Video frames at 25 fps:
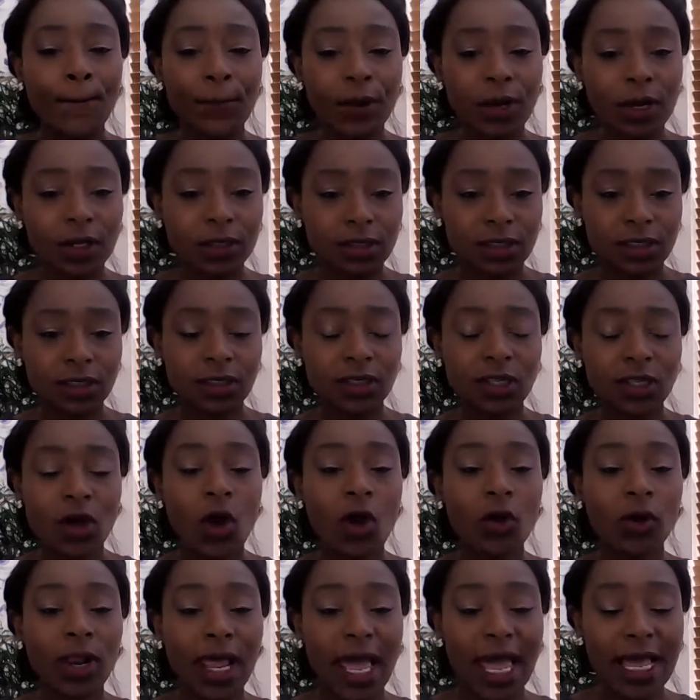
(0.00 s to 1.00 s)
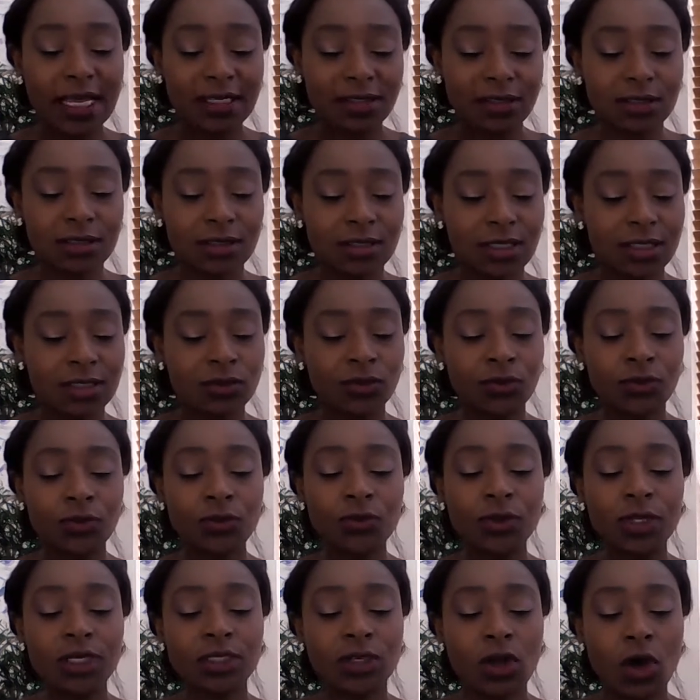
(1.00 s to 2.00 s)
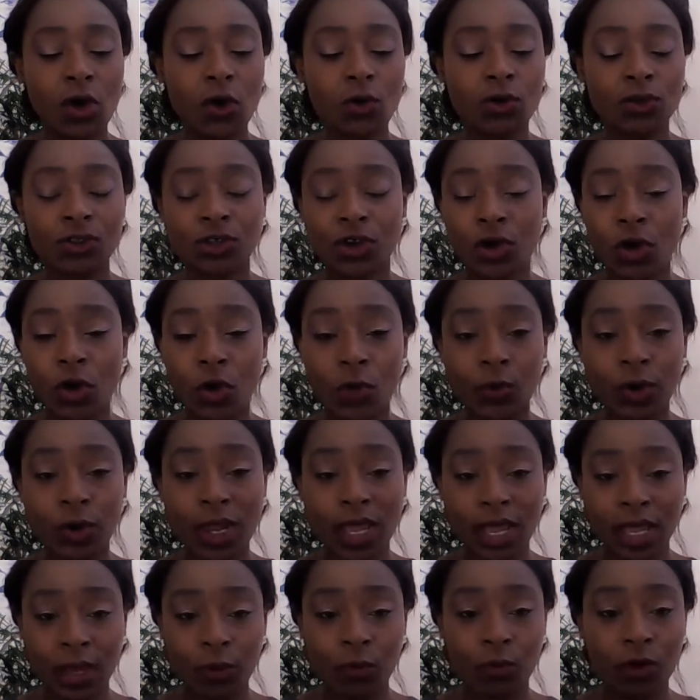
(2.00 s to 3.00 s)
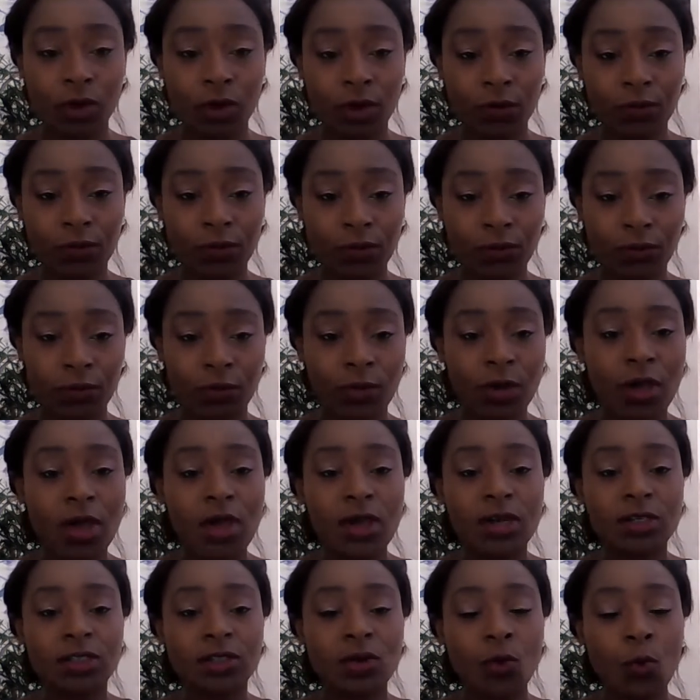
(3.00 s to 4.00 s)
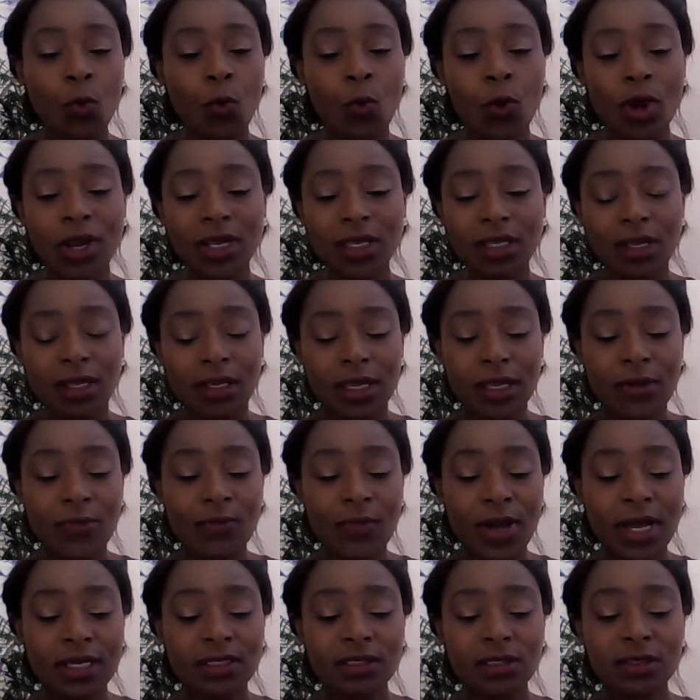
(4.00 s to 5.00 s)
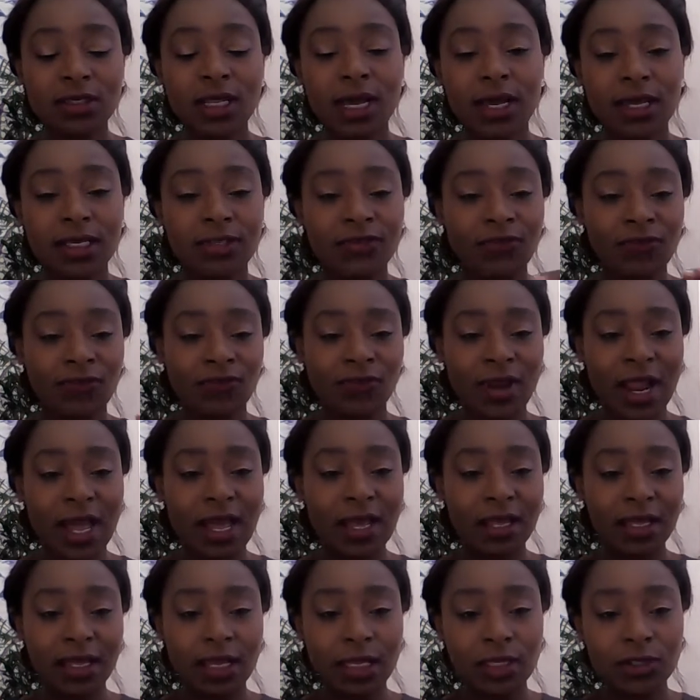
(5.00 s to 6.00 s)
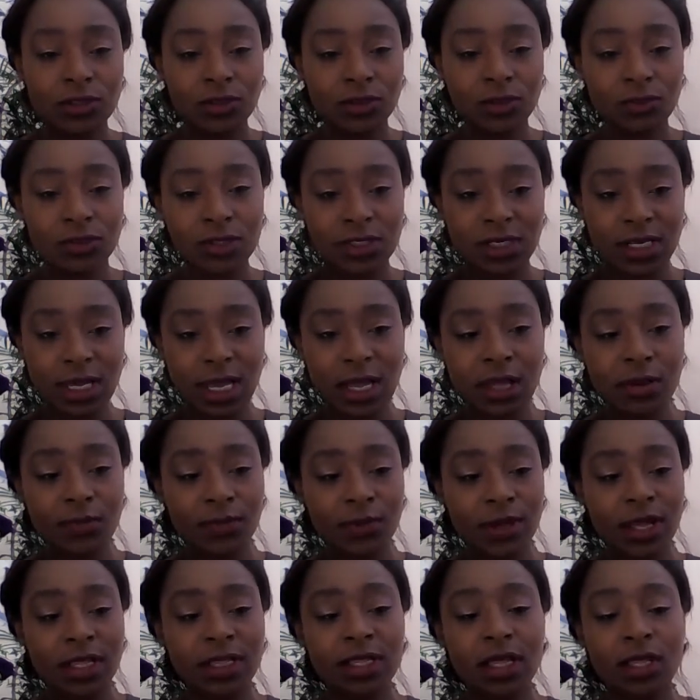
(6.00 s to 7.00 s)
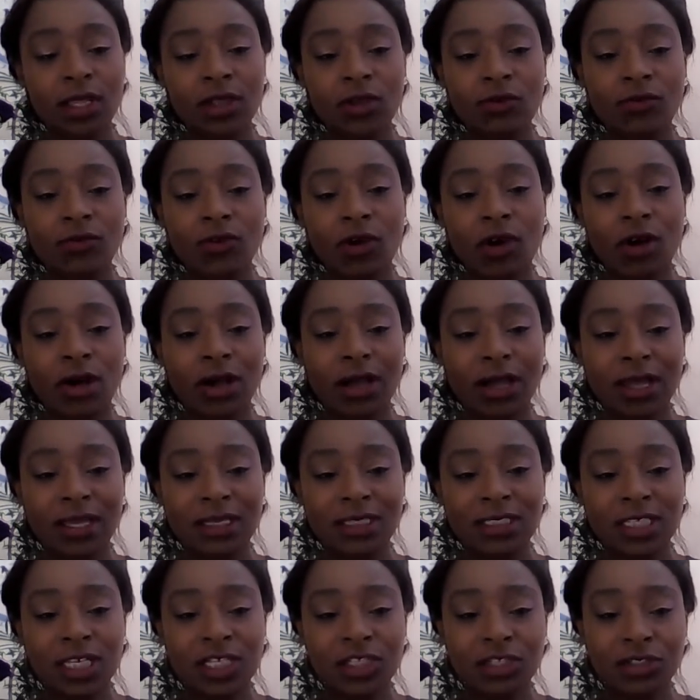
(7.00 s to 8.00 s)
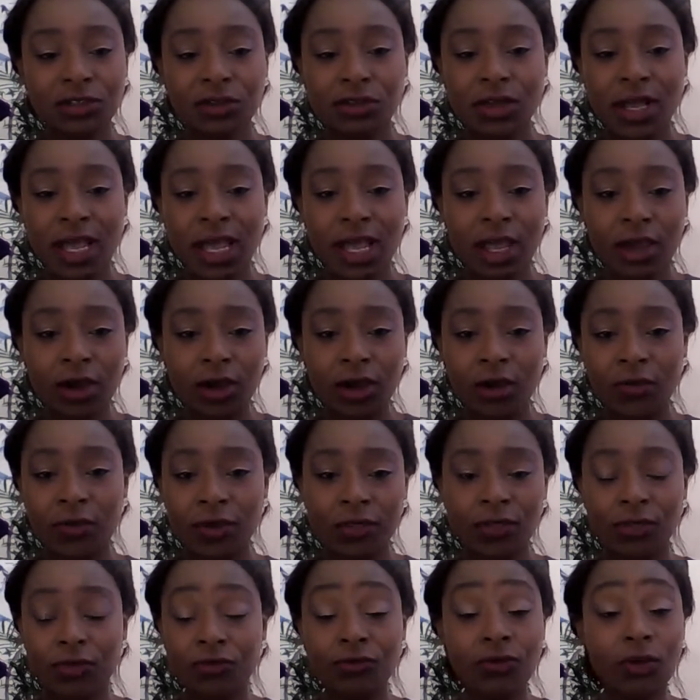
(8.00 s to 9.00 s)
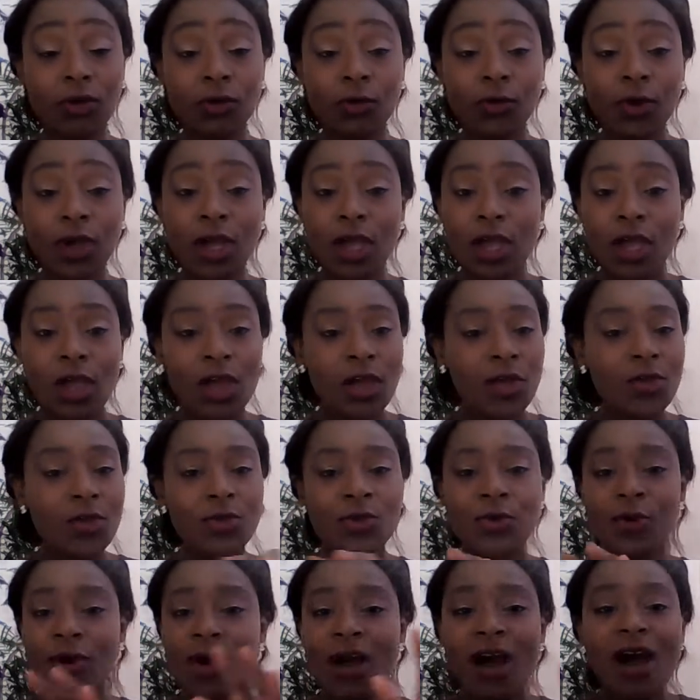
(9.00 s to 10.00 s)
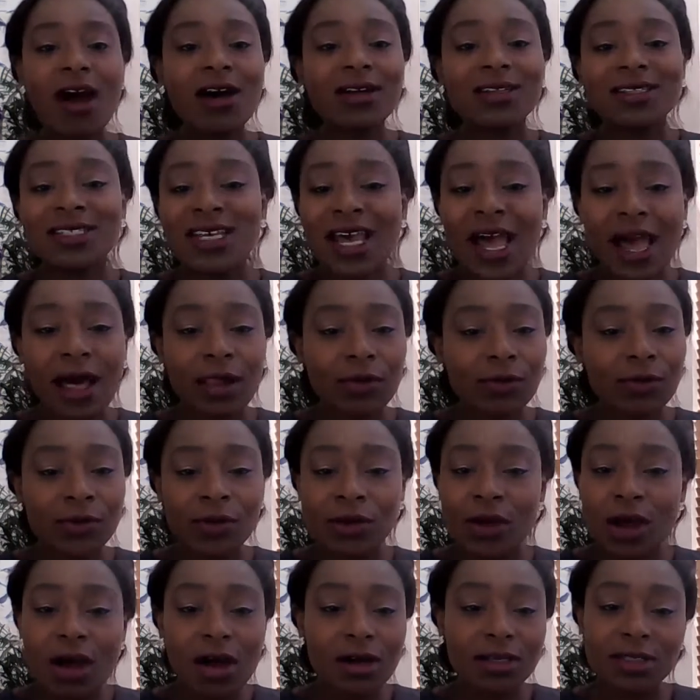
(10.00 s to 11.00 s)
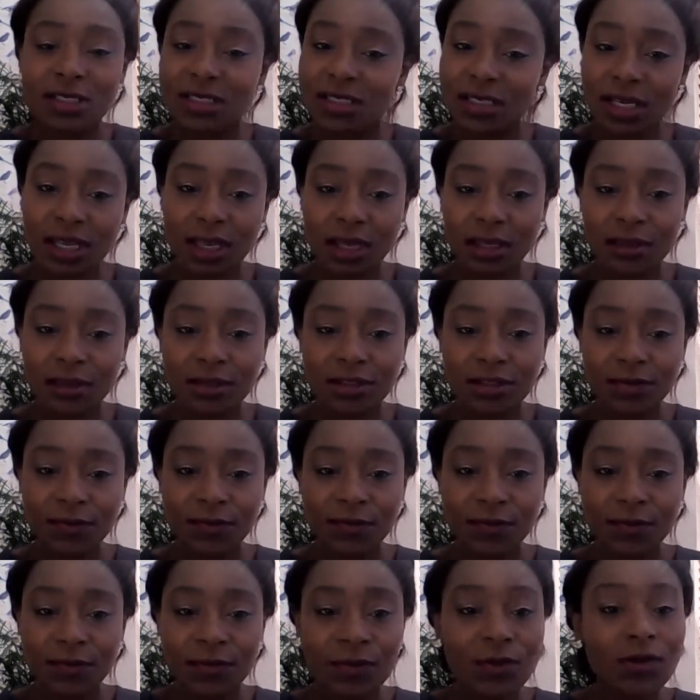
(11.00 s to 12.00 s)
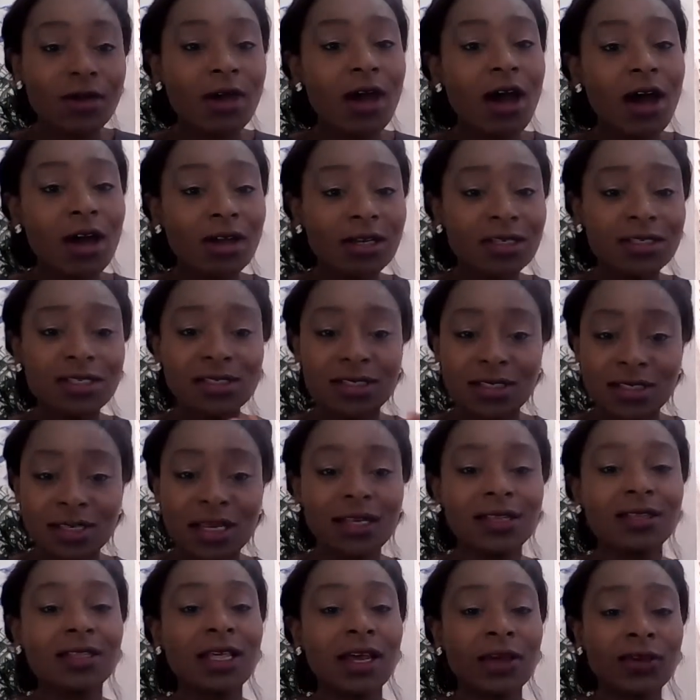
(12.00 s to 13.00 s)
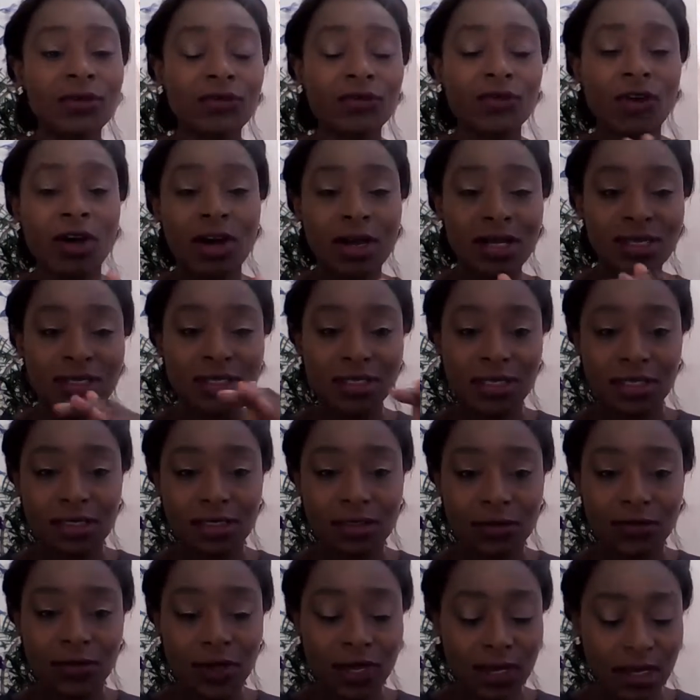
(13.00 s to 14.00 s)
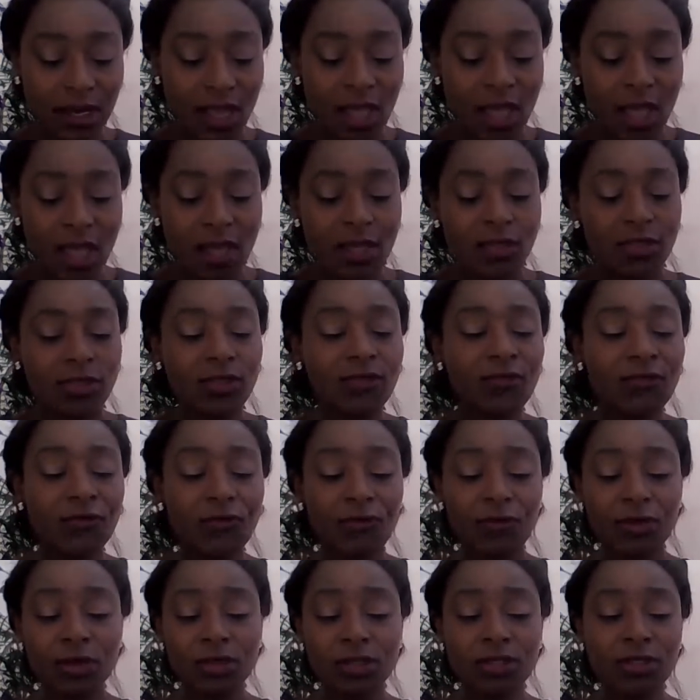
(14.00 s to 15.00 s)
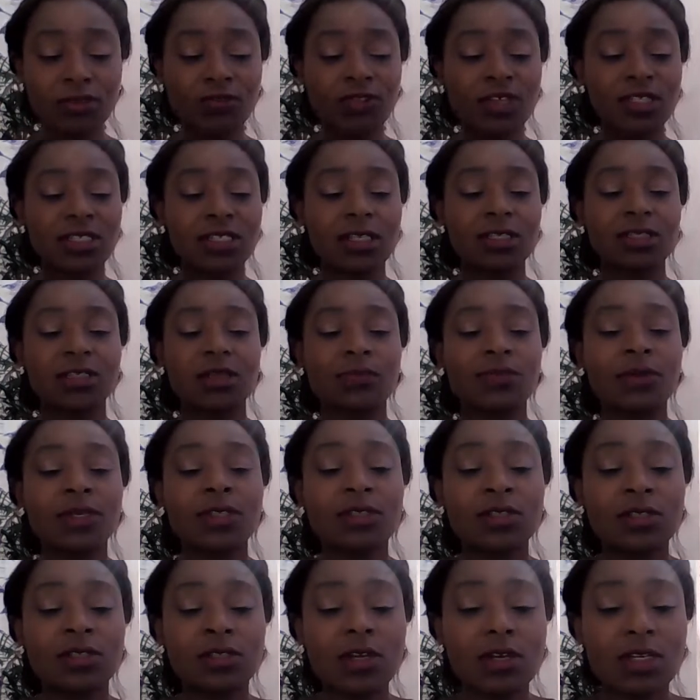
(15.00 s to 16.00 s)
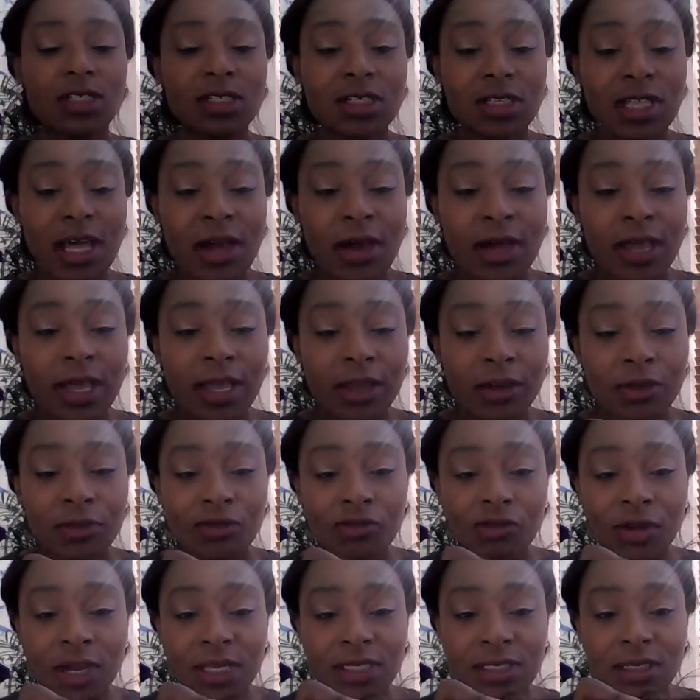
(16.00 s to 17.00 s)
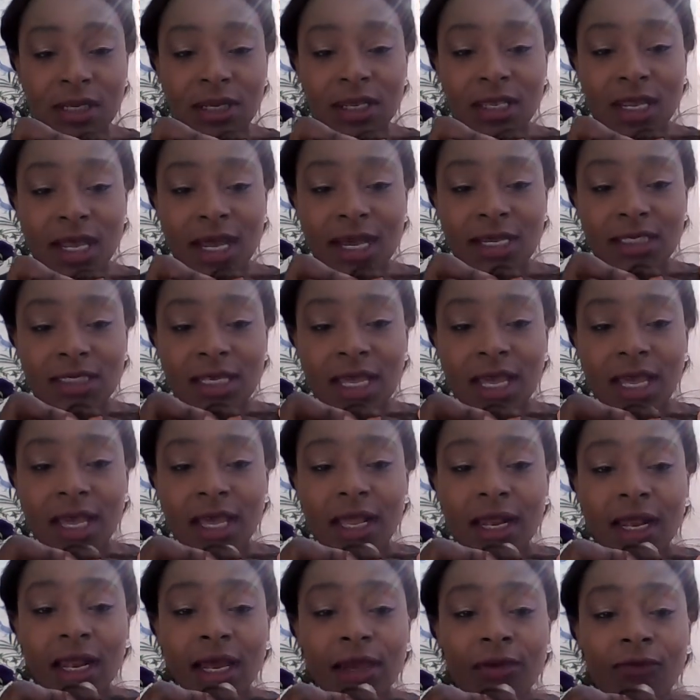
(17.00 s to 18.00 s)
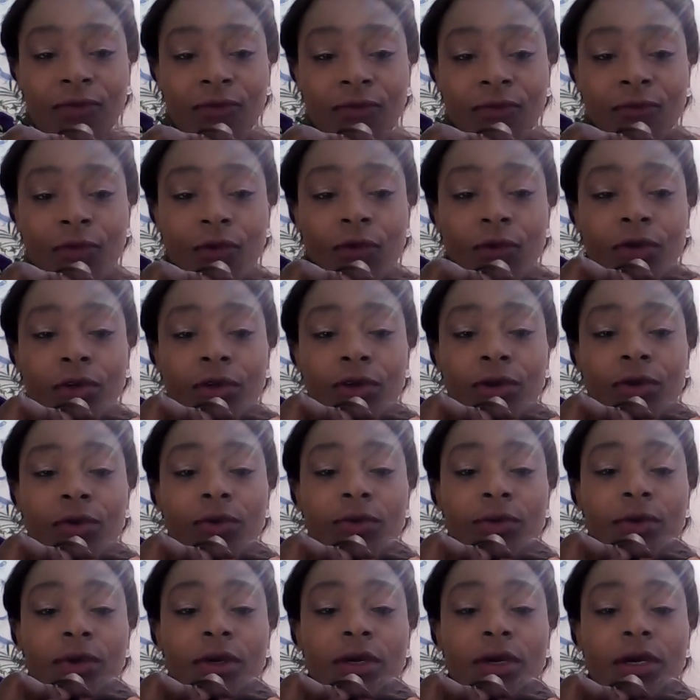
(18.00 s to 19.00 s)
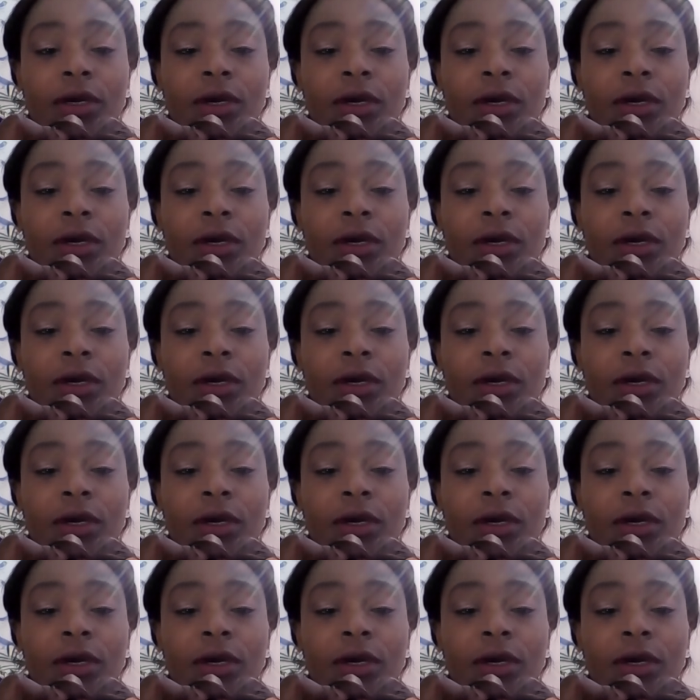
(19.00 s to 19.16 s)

But the whole essence is through these holes, your own hair will come through. So imagine that is flat against your scalp, and then you've got additional hair coming through. You can't tell, you can't see it. You can't see that you've got a system in. The front of the system is such that it creates a nice hairline for you.